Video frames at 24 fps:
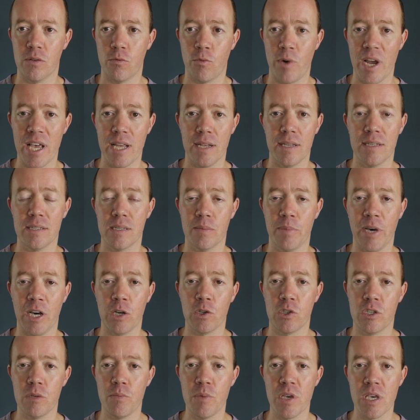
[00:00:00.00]
Rhett is
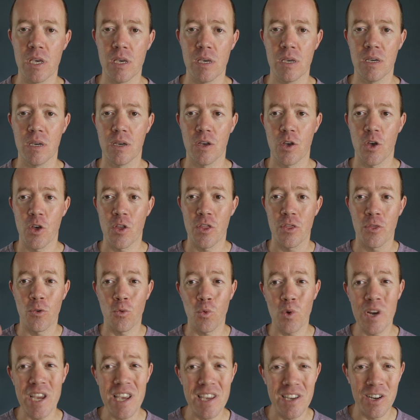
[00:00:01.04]
about to be
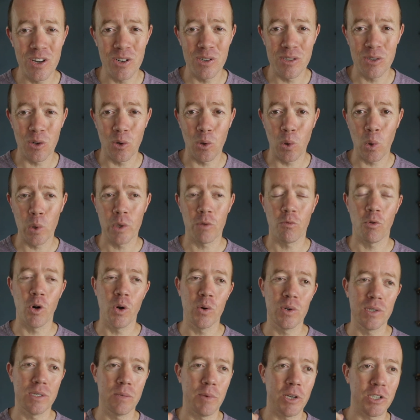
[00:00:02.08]
3 years old.
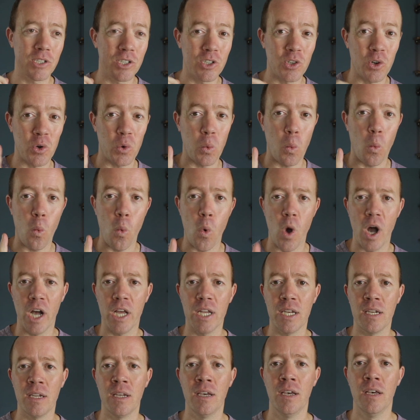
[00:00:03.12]
Ronan's about to turn
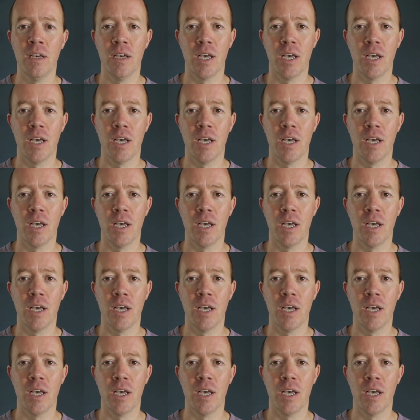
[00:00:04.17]
one.